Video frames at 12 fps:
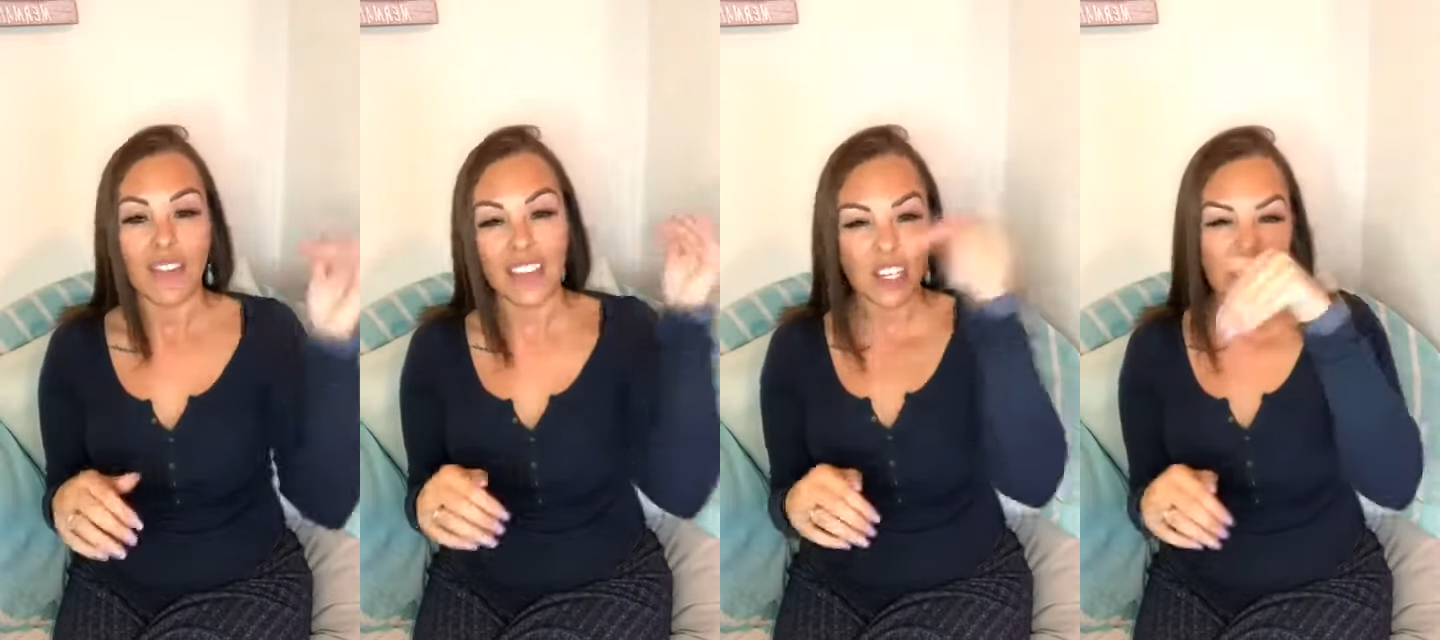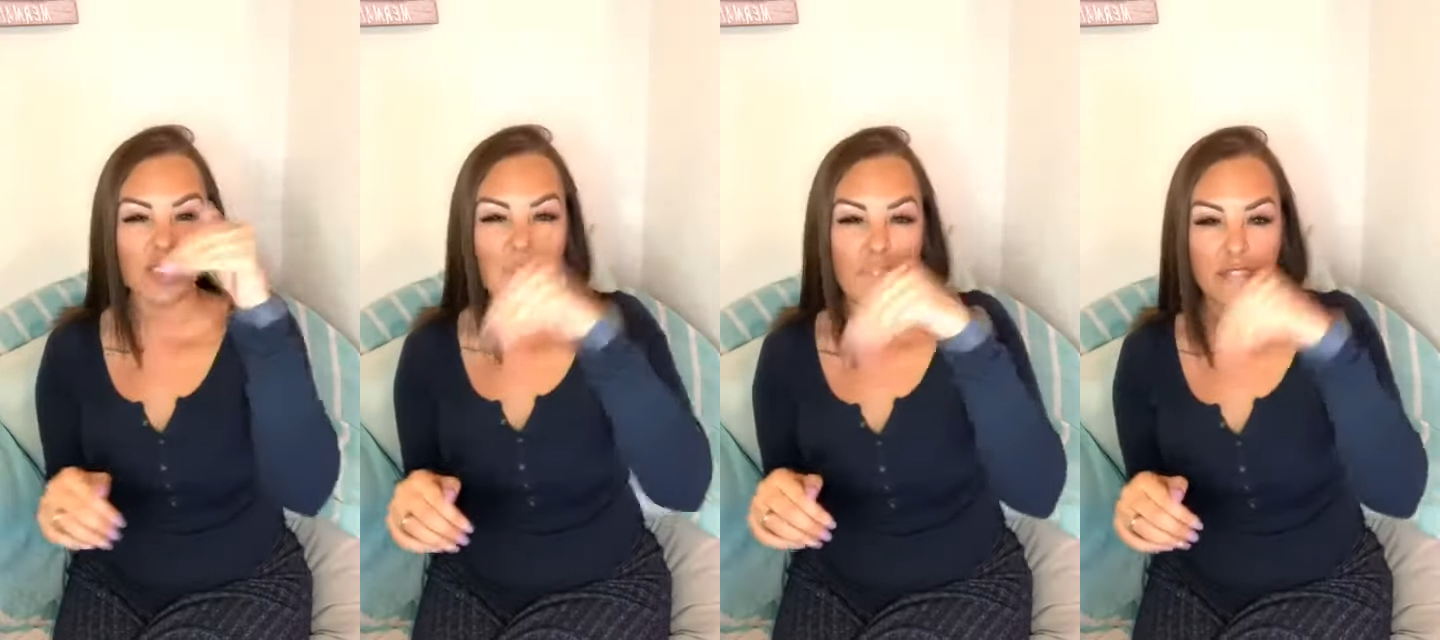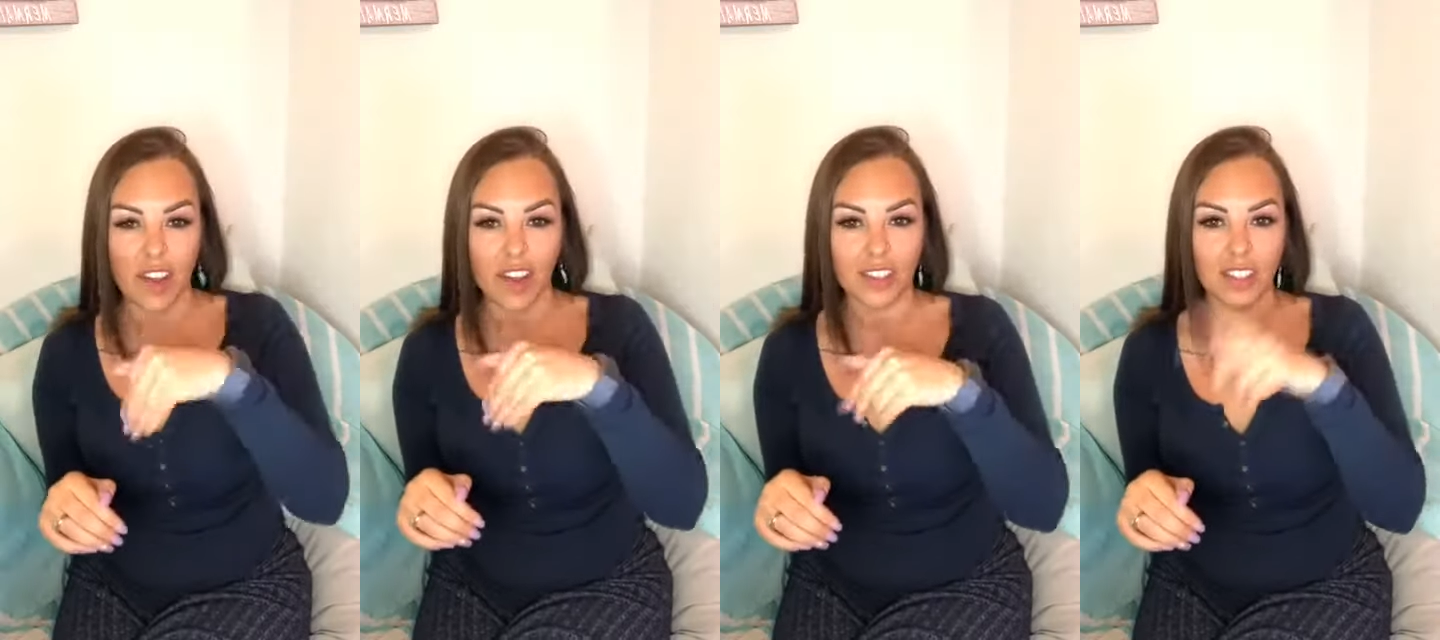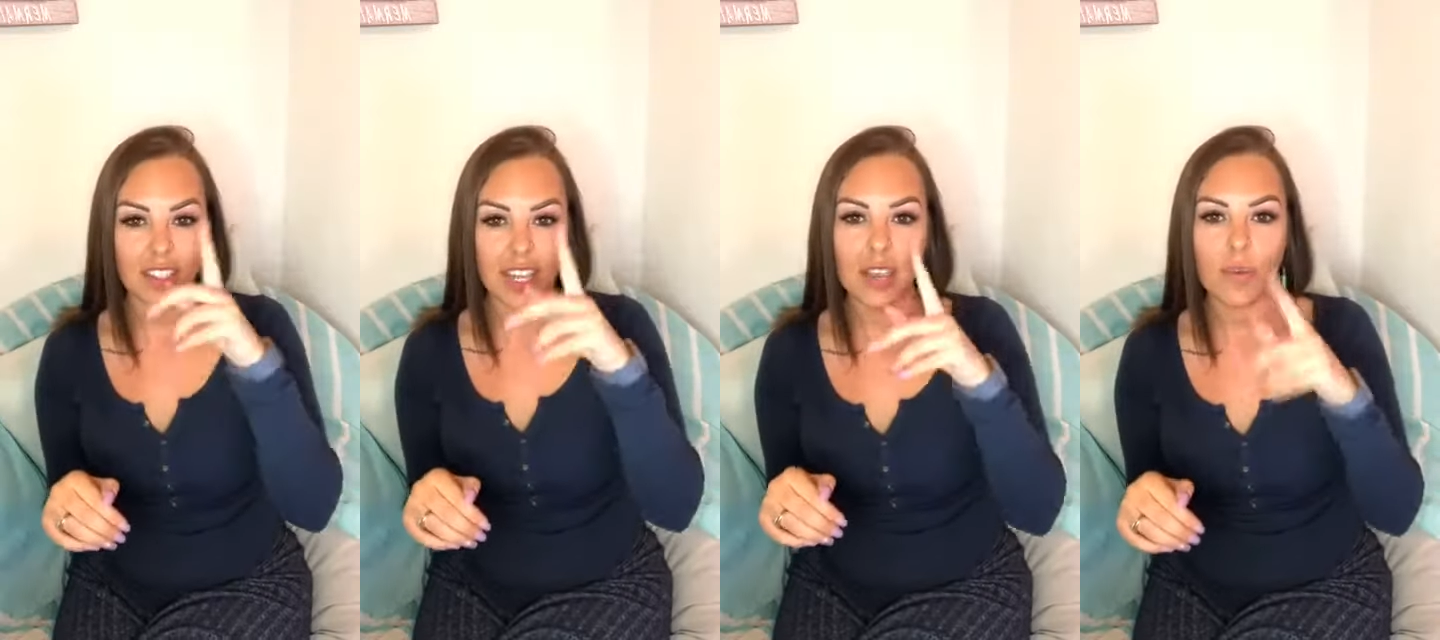They do that
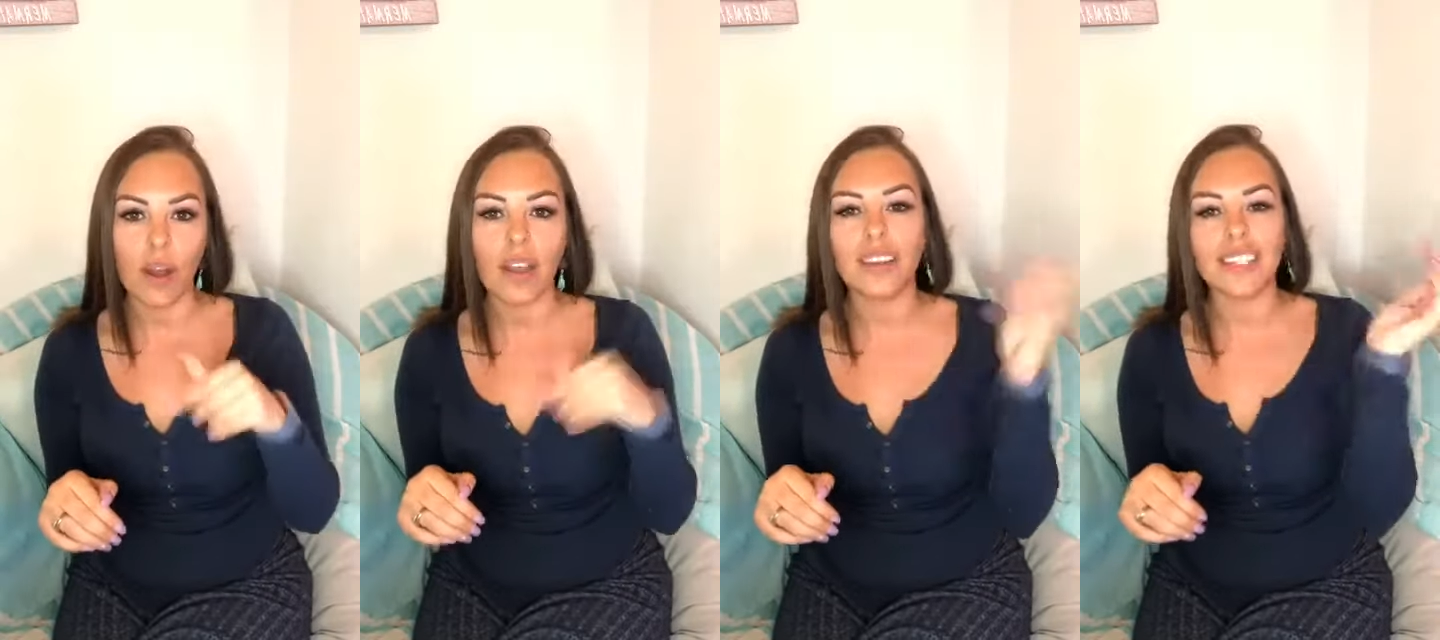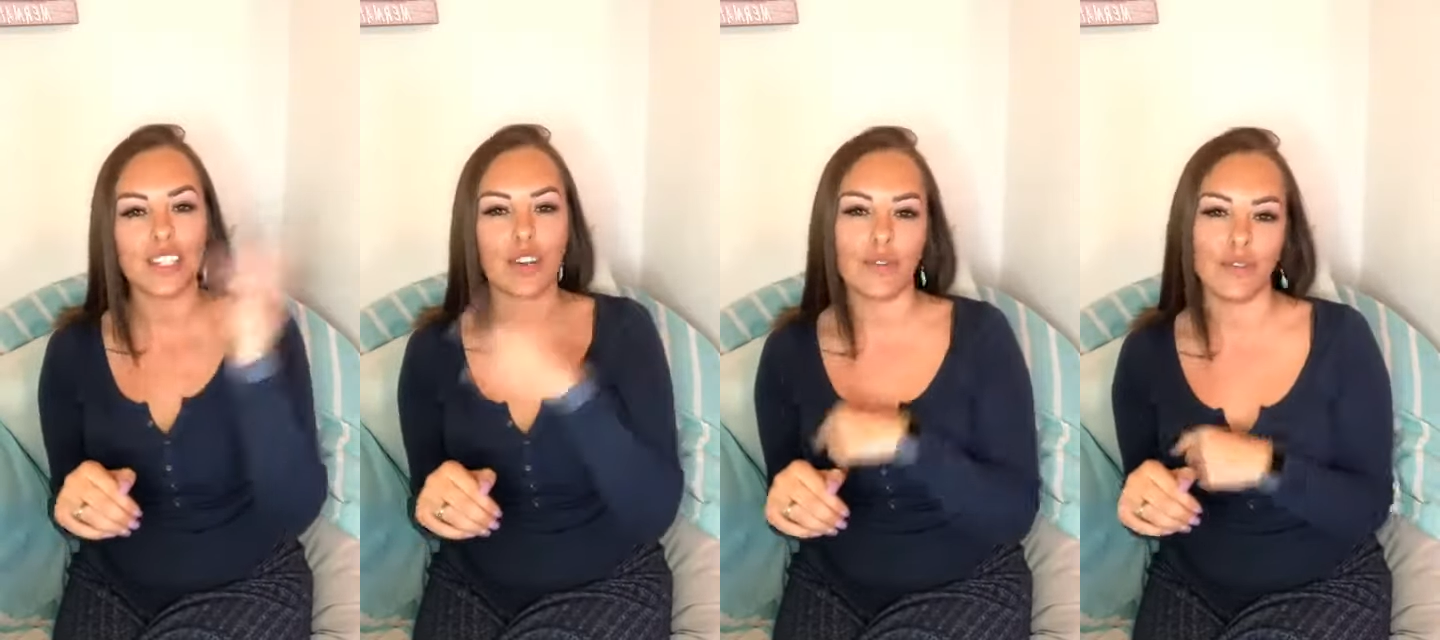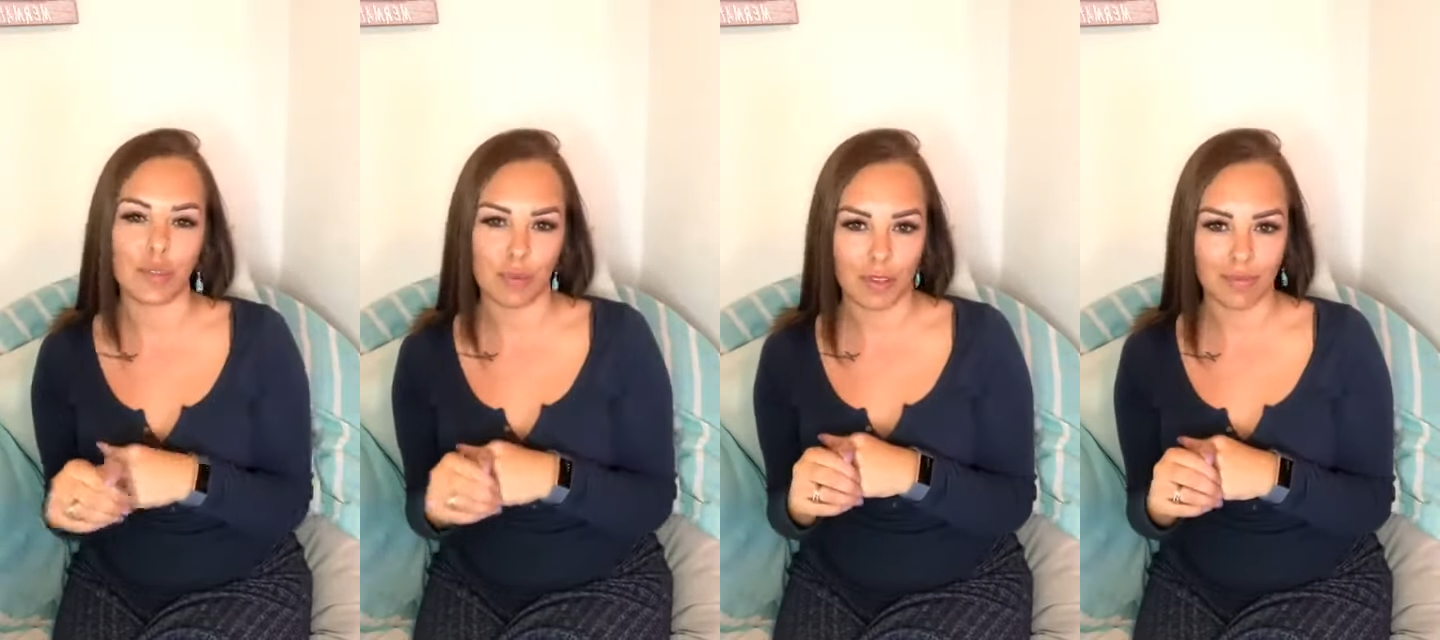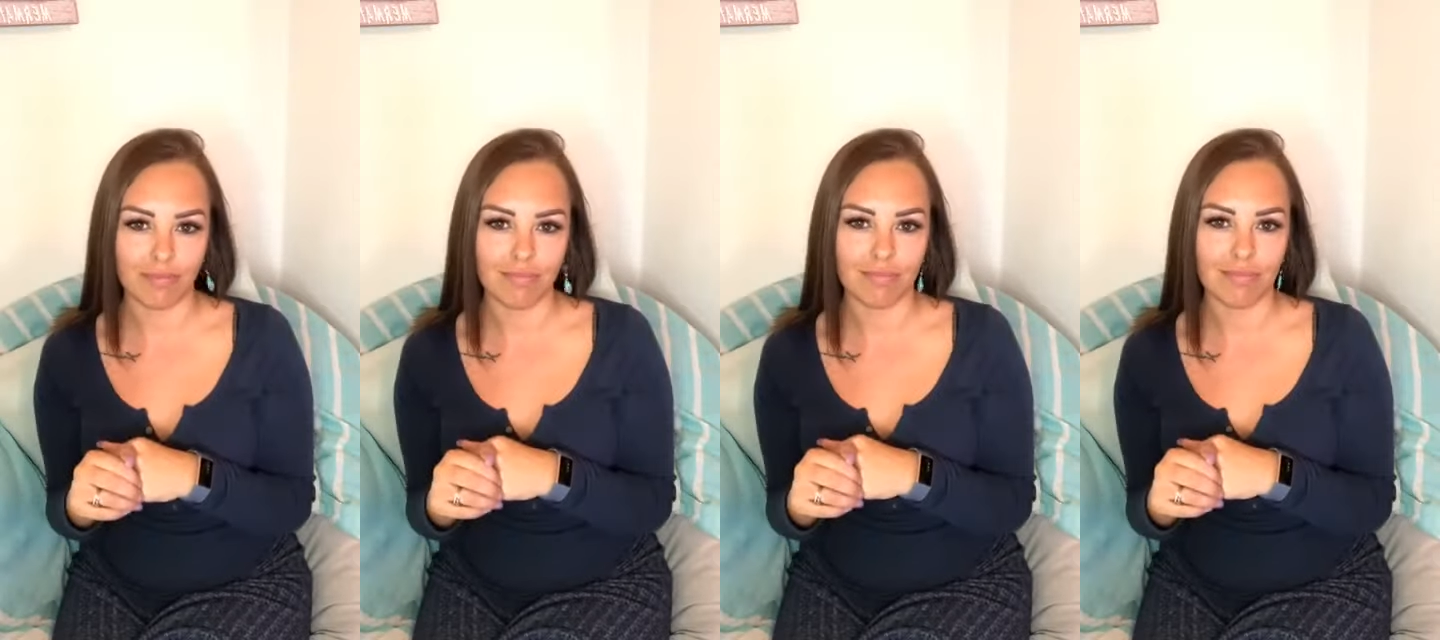first. Tell you why, because it's
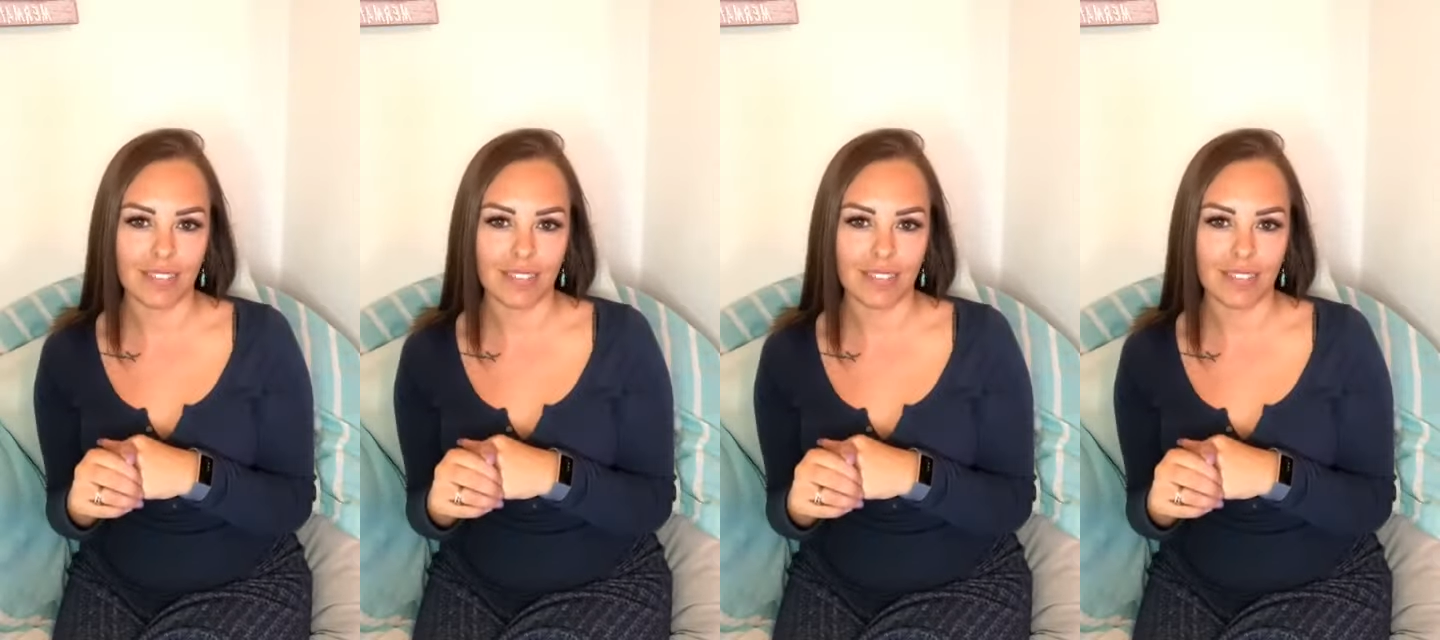comfortable.